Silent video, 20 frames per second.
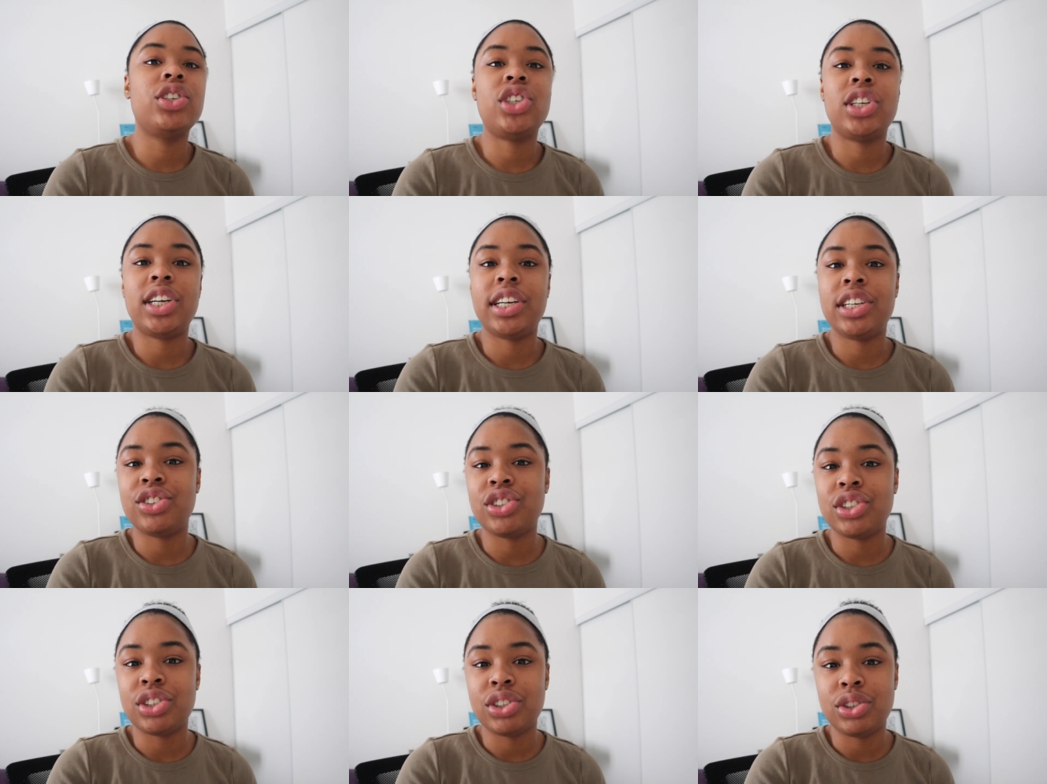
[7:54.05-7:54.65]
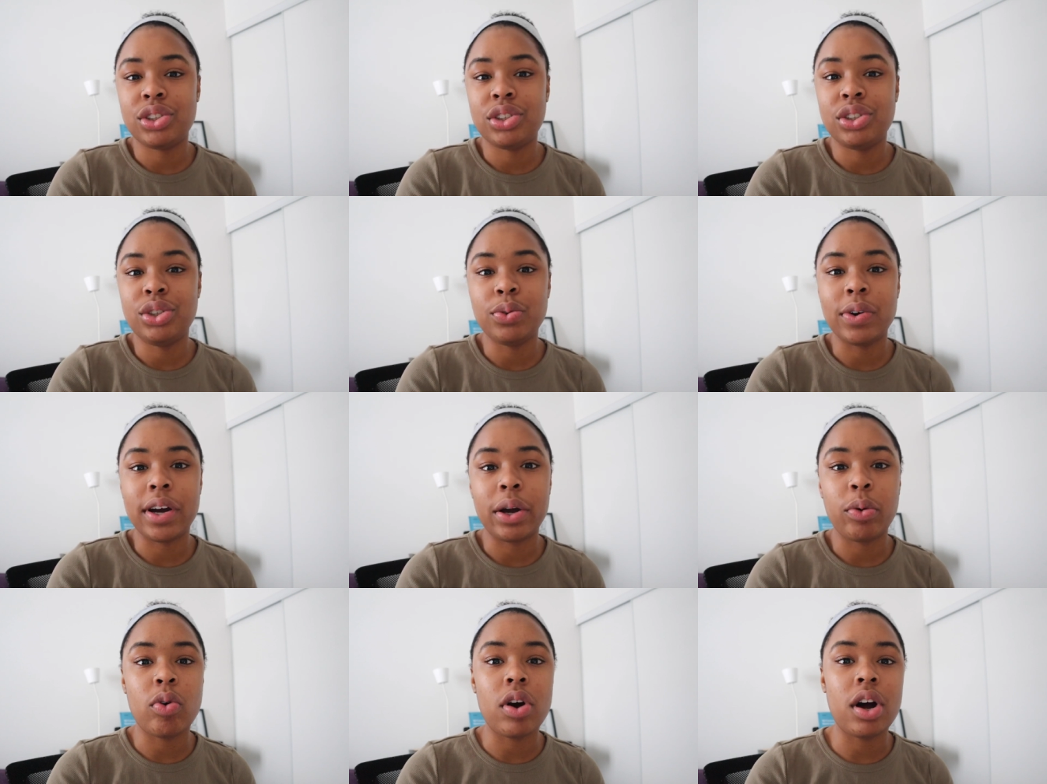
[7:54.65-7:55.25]
changes do
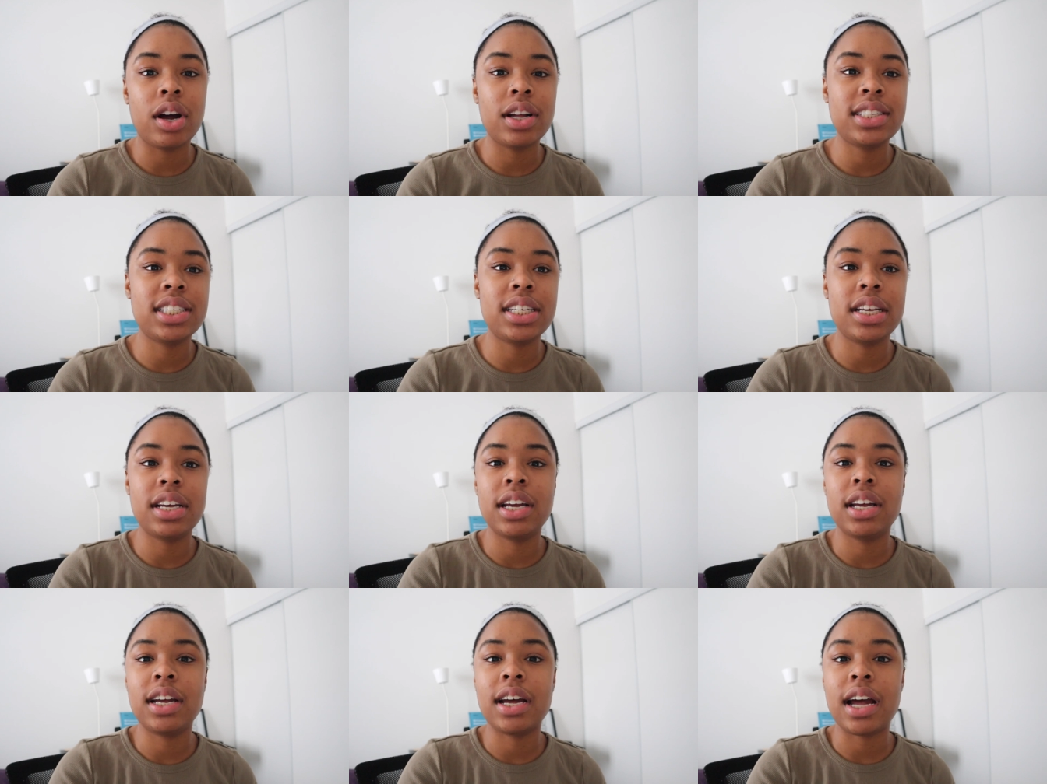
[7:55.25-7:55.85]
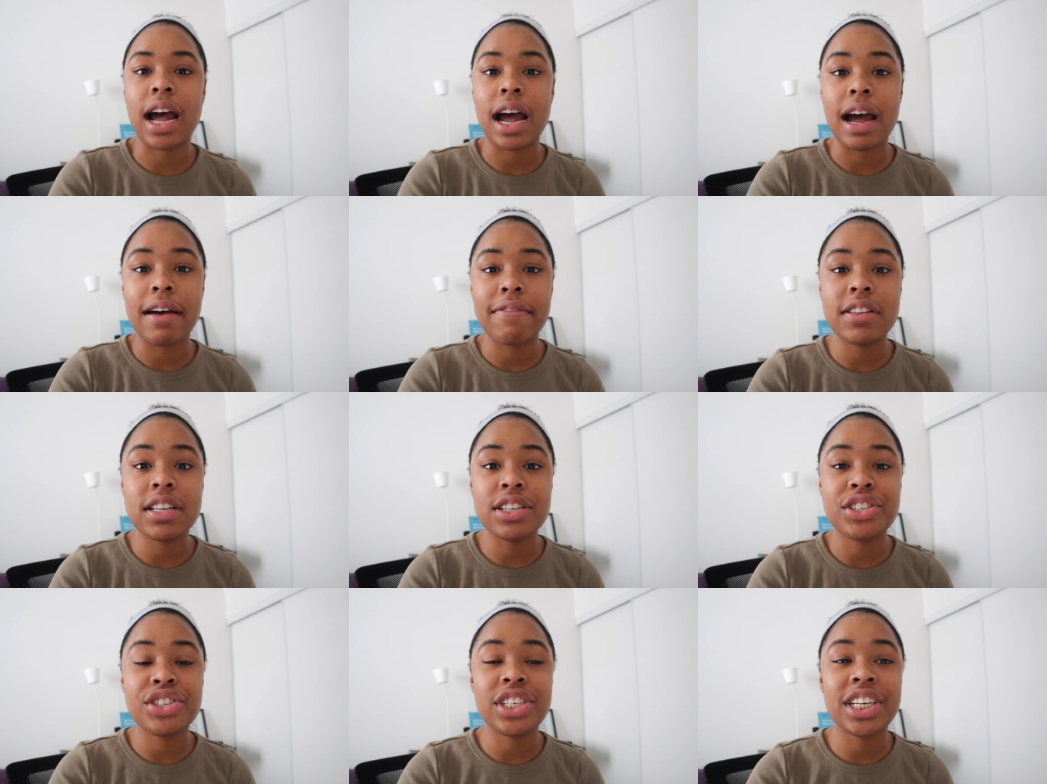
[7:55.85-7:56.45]
I want to have
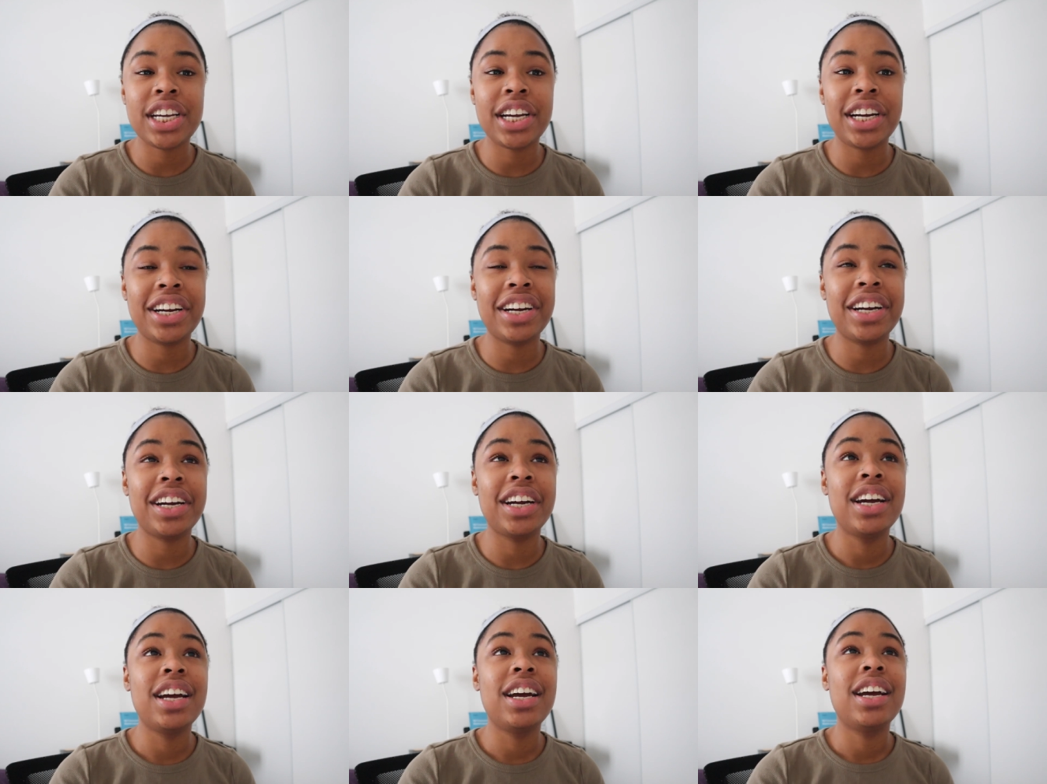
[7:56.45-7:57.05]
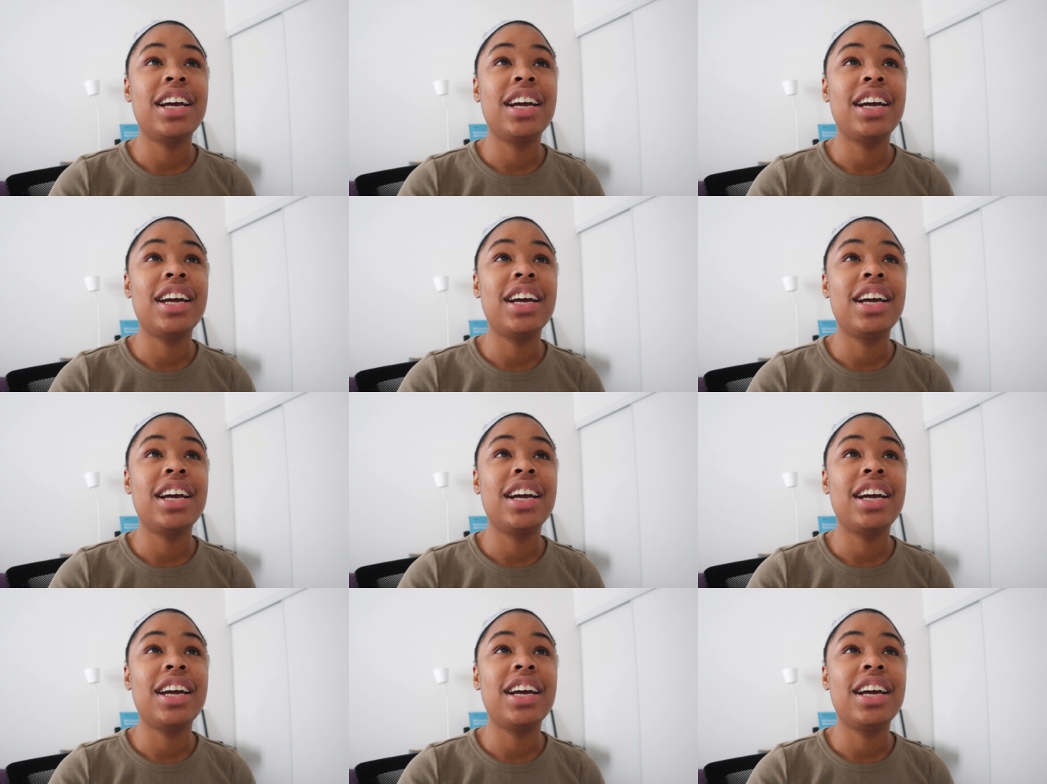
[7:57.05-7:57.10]
this year.